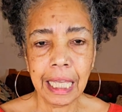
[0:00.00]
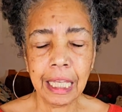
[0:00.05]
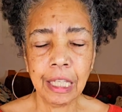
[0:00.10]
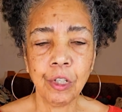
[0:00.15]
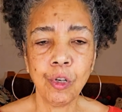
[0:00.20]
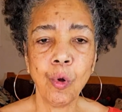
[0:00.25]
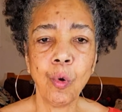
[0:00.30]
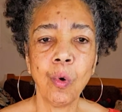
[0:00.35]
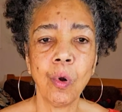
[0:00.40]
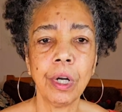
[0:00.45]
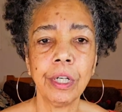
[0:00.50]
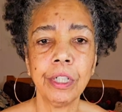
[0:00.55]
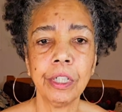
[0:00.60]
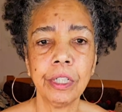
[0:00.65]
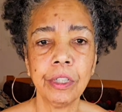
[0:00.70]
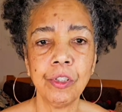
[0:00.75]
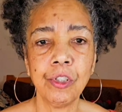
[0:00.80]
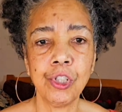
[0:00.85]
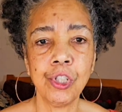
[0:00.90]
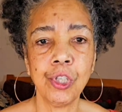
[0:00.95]
in
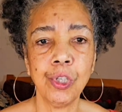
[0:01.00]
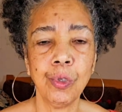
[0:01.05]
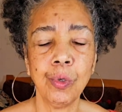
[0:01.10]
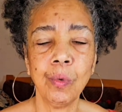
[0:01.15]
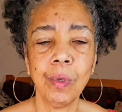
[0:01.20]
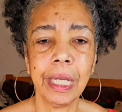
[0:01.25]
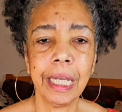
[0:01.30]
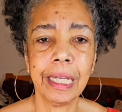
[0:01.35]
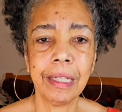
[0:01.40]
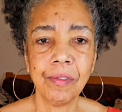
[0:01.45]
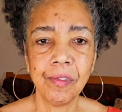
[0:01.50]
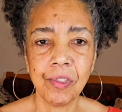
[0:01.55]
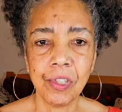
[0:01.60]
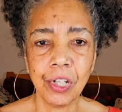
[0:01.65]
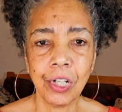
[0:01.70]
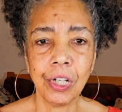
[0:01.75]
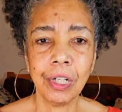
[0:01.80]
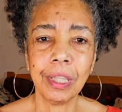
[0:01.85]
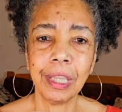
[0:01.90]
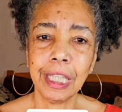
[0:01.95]
order to
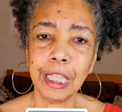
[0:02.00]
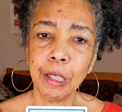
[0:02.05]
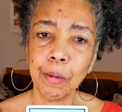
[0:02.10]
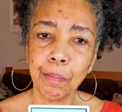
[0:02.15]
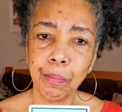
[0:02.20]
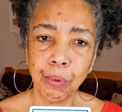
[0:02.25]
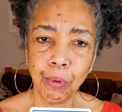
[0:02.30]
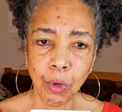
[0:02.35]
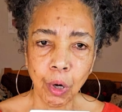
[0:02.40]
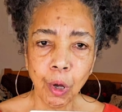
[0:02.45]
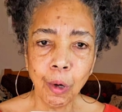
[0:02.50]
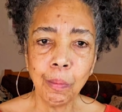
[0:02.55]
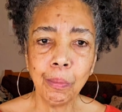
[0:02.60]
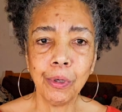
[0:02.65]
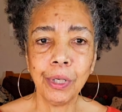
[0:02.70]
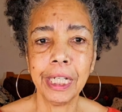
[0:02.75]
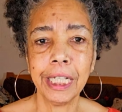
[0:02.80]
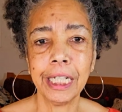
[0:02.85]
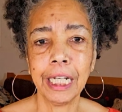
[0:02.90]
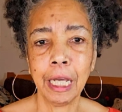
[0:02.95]
exert the
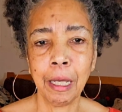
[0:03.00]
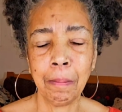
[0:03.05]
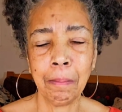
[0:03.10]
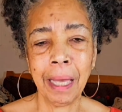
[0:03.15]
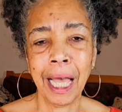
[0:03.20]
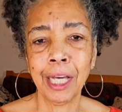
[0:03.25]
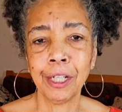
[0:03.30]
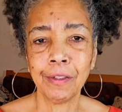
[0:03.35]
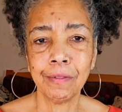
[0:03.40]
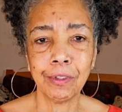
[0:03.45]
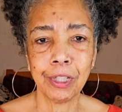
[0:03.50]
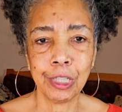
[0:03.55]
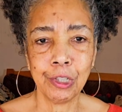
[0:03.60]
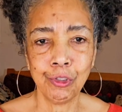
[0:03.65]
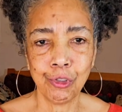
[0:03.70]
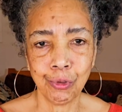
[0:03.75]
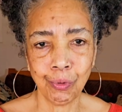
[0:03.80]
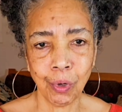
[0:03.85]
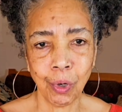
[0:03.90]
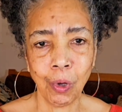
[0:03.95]
appropriate amount of
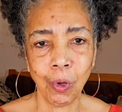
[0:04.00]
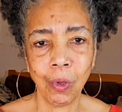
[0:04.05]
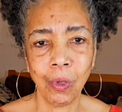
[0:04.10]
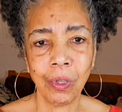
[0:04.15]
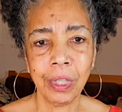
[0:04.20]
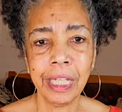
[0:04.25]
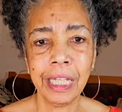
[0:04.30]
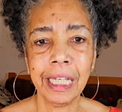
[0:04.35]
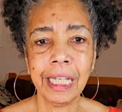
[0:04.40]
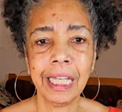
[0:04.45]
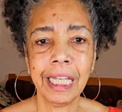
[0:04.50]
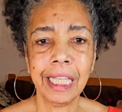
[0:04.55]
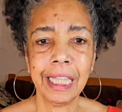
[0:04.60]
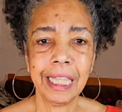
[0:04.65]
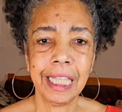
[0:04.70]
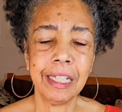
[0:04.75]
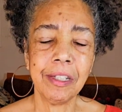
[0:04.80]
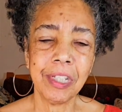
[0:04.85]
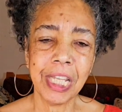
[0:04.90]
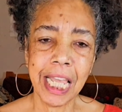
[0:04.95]
control
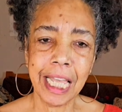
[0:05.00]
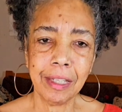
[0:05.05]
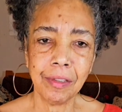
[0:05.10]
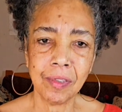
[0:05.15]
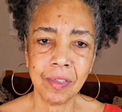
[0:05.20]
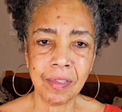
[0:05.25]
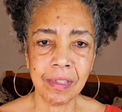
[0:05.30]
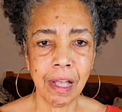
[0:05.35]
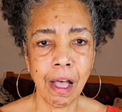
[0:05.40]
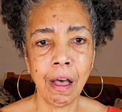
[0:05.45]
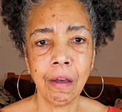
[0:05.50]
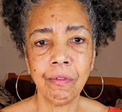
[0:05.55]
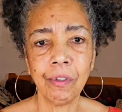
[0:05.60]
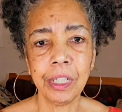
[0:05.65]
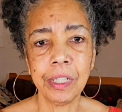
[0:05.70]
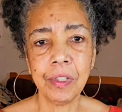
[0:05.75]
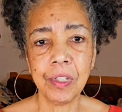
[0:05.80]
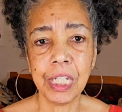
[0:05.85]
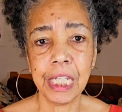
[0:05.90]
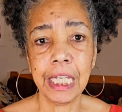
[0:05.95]
that takes
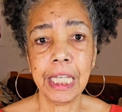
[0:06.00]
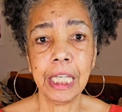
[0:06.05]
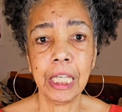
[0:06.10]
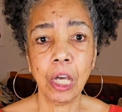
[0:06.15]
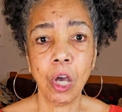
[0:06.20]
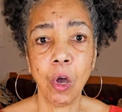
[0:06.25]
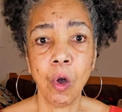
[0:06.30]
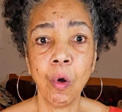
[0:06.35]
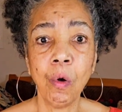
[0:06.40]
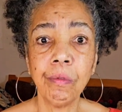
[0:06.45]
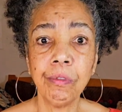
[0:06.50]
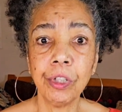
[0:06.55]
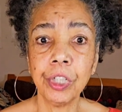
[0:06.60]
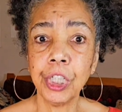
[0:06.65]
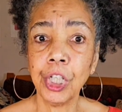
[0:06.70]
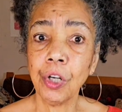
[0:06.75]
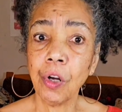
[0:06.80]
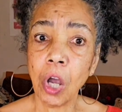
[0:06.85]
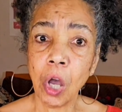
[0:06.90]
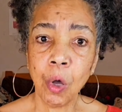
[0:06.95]
sovereignty over
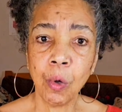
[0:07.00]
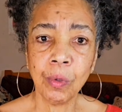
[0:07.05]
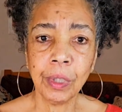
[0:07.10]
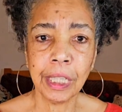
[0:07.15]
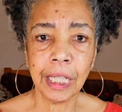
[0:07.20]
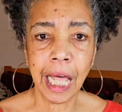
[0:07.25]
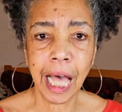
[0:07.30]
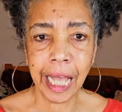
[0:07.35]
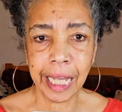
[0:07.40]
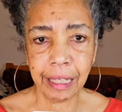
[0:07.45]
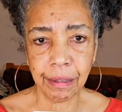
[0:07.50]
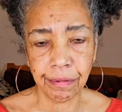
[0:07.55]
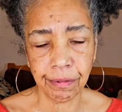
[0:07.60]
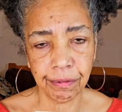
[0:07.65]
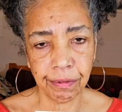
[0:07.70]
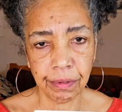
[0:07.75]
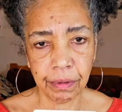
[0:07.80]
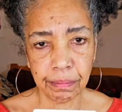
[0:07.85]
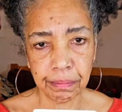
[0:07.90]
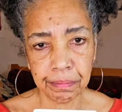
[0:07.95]
your own
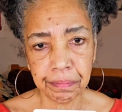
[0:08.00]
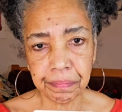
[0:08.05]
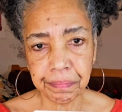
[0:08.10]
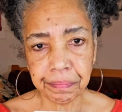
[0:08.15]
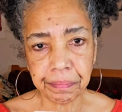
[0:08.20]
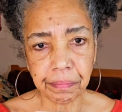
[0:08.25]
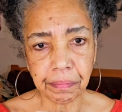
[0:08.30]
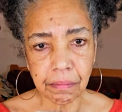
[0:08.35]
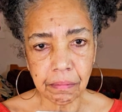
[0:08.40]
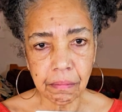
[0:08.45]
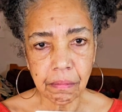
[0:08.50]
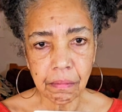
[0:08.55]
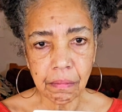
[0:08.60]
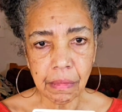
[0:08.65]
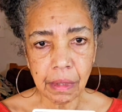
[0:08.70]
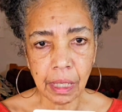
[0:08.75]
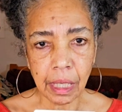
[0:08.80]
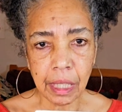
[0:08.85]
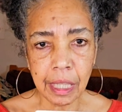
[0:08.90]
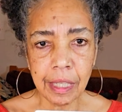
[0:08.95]
life.
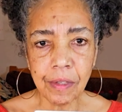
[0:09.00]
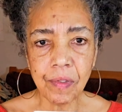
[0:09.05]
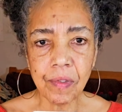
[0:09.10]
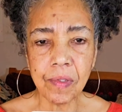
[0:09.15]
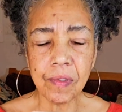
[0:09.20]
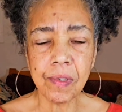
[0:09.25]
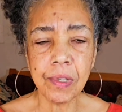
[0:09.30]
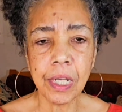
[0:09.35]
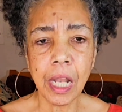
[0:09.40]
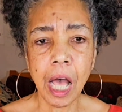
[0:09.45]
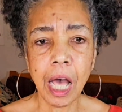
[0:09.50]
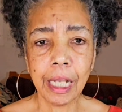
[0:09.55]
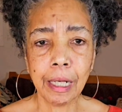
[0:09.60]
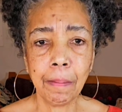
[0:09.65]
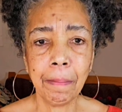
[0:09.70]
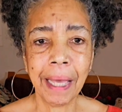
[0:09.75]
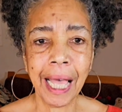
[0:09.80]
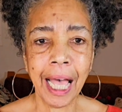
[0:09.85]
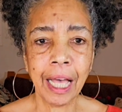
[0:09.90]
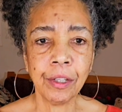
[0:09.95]
This is not
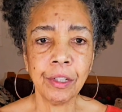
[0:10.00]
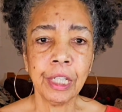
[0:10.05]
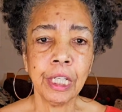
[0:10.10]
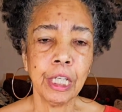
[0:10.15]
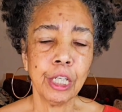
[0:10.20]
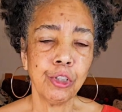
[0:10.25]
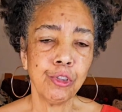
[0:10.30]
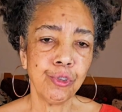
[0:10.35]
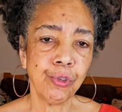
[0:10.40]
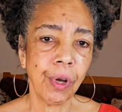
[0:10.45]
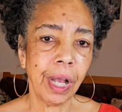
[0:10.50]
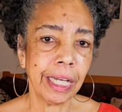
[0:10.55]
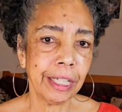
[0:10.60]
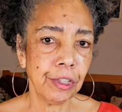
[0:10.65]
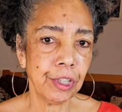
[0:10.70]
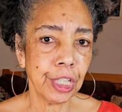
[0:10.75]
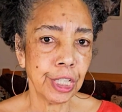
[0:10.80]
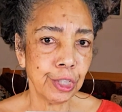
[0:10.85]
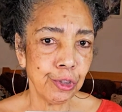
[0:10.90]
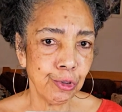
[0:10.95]
about
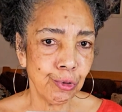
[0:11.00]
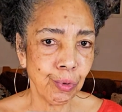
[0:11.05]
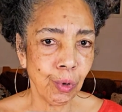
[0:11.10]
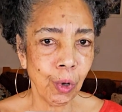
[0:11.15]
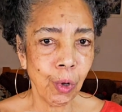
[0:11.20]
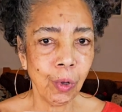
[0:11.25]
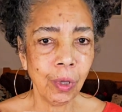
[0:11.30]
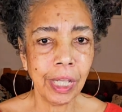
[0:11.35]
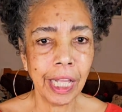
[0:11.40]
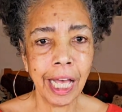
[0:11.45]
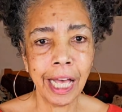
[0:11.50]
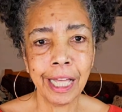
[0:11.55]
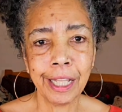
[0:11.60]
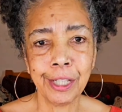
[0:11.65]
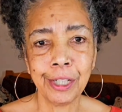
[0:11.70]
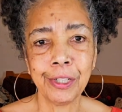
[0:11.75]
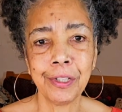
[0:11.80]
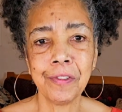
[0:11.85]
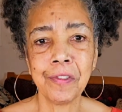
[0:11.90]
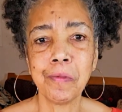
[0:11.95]
trying to control
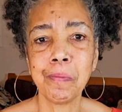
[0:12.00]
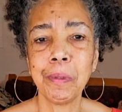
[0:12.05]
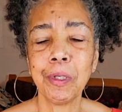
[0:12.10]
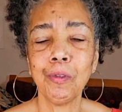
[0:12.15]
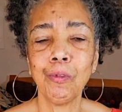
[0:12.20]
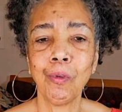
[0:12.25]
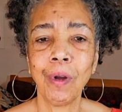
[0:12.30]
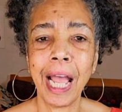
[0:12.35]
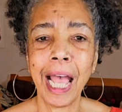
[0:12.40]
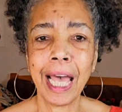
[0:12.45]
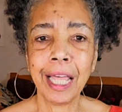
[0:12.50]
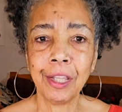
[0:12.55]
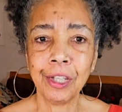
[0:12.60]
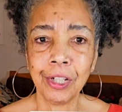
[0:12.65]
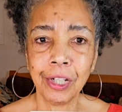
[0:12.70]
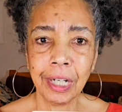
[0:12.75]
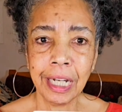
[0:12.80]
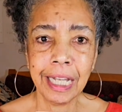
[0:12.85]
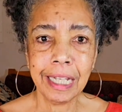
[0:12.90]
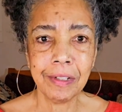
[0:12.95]
others, but
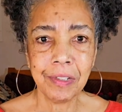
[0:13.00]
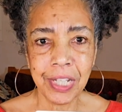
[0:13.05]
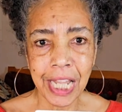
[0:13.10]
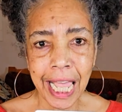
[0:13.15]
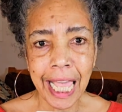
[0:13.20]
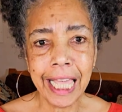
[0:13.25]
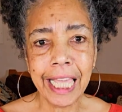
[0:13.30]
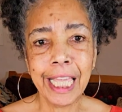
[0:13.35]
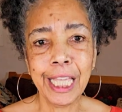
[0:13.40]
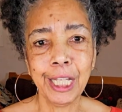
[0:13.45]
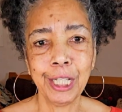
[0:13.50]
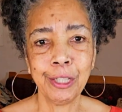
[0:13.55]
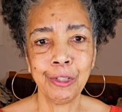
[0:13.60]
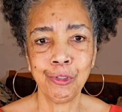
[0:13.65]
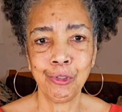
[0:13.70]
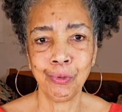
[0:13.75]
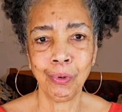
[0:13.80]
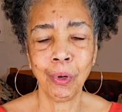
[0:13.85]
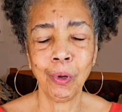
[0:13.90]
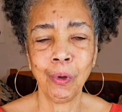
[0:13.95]
rather taking
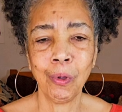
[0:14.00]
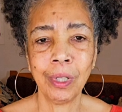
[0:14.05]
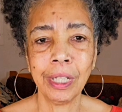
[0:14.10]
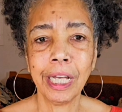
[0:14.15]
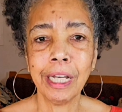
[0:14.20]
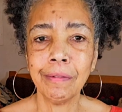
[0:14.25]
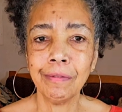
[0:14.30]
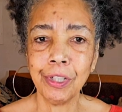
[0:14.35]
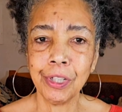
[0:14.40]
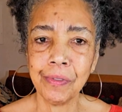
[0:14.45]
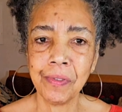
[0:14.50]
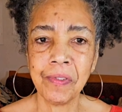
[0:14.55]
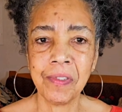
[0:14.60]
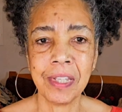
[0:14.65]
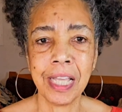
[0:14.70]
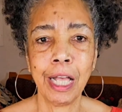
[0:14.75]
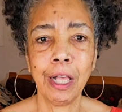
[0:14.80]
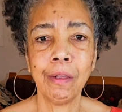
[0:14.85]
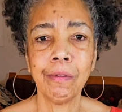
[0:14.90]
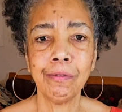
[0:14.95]
control of
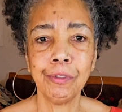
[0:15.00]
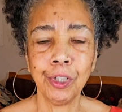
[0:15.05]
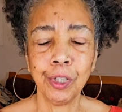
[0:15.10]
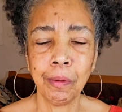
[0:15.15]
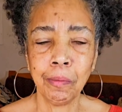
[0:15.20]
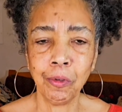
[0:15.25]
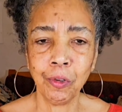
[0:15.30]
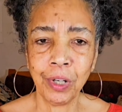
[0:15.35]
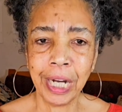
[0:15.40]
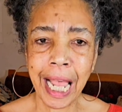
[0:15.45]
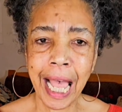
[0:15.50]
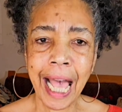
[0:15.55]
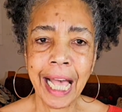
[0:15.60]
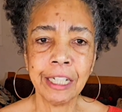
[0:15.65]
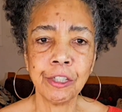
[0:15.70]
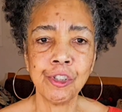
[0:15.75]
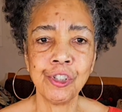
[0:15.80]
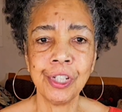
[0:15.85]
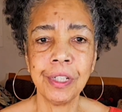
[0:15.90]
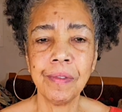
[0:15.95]
yourself, your
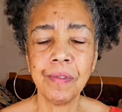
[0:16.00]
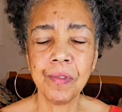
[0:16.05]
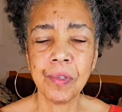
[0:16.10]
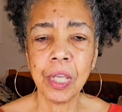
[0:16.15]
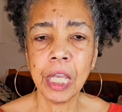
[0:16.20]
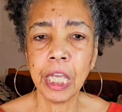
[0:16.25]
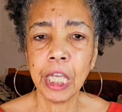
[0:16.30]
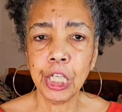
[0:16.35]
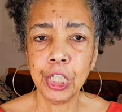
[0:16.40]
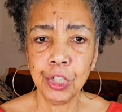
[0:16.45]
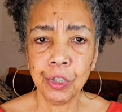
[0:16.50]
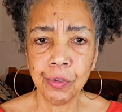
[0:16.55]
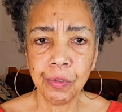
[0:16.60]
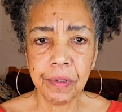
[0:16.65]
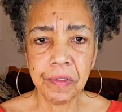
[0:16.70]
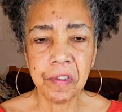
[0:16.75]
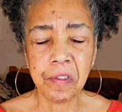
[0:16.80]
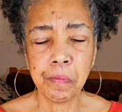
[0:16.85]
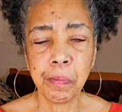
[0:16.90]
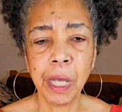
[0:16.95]
reactions, your
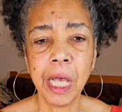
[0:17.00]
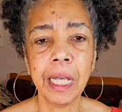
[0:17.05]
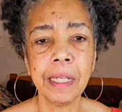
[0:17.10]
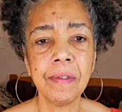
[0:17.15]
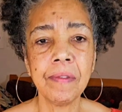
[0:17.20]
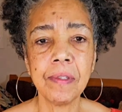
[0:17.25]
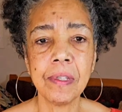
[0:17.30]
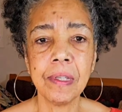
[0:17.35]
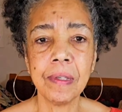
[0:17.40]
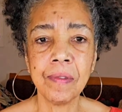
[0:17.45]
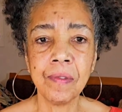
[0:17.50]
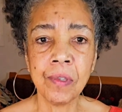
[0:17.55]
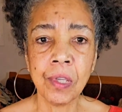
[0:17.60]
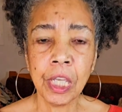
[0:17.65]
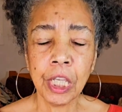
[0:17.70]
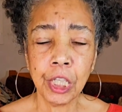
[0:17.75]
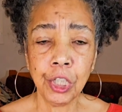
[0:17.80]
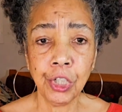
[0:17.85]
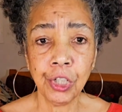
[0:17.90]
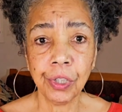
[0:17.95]
responses,
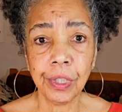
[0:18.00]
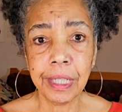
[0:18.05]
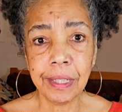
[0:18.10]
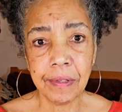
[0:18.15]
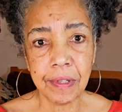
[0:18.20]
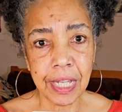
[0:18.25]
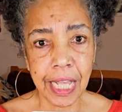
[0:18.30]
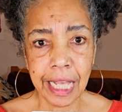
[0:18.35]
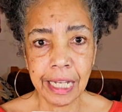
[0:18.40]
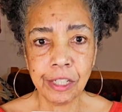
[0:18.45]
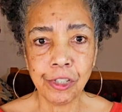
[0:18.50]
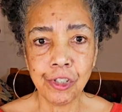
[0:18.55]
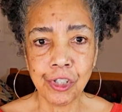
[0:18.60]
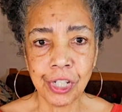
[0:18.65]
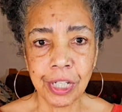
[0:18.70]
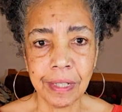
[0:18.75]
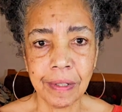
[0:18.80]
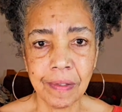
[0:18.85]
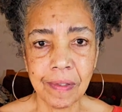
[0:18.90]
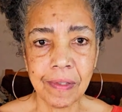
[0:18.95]
your
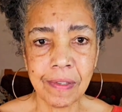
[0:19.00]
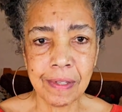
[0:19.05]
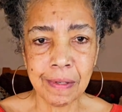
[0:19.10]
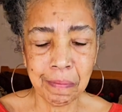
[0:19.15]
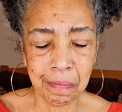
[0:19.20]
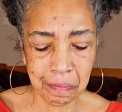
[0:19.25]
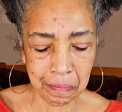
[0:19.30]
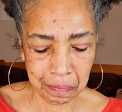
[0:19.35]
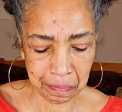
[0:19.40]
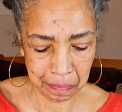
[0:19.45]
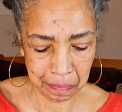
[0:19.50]
intentions.